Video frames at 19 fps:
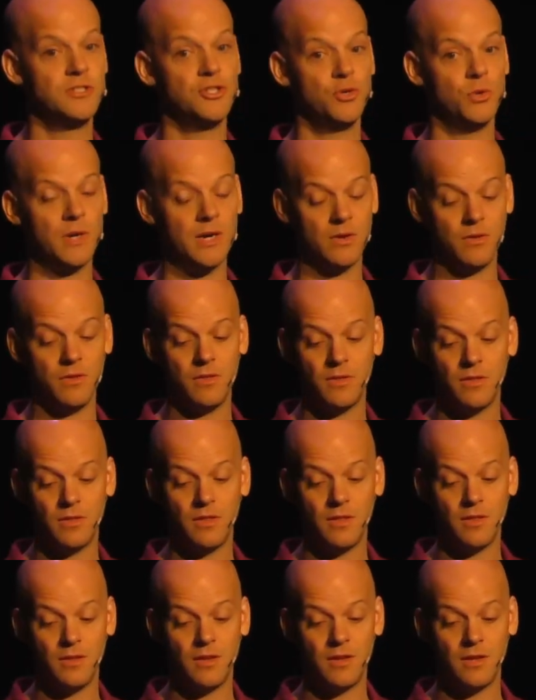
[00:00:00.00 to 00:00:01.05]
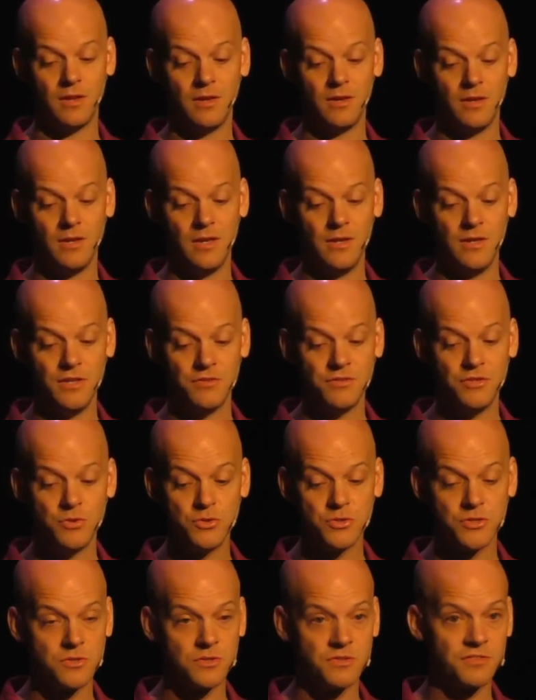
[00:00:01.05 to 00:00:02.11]
due out in its
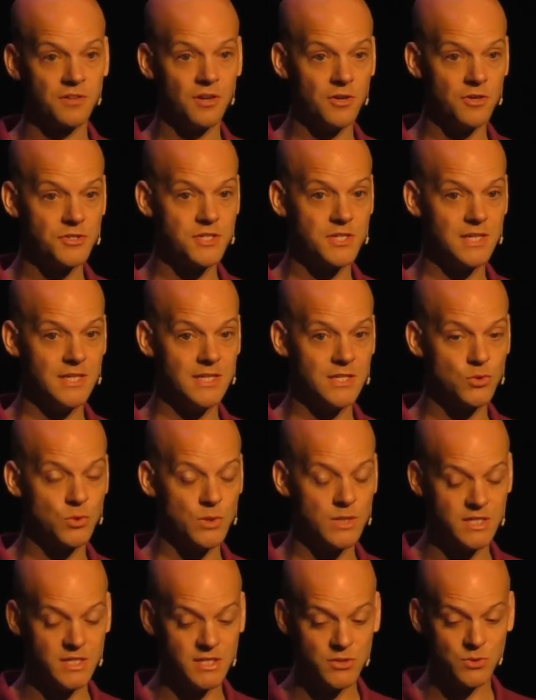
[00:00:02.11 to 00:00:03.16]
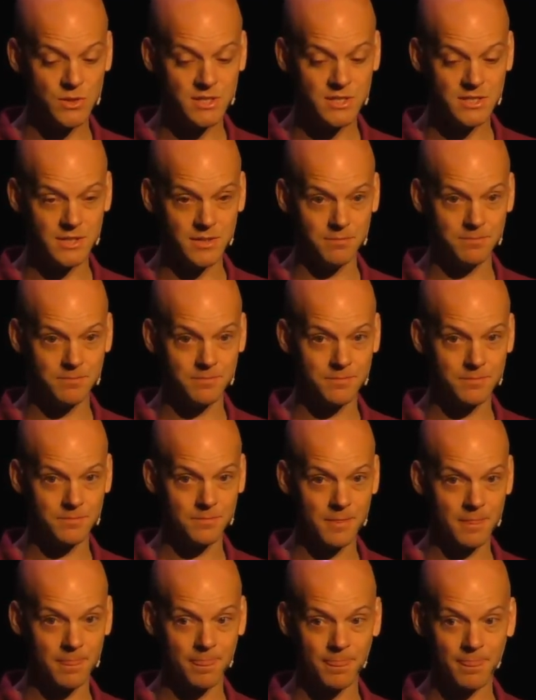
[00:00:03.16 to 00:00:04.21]
usual slot in 2020.
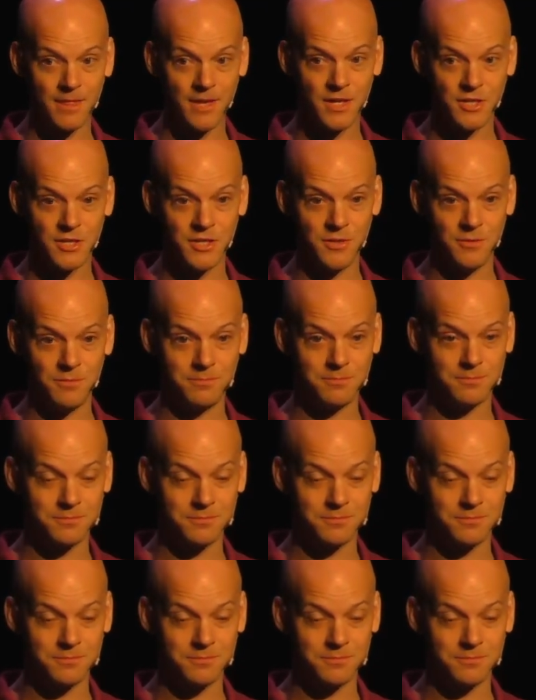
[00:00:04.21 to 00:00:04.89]
Thank you.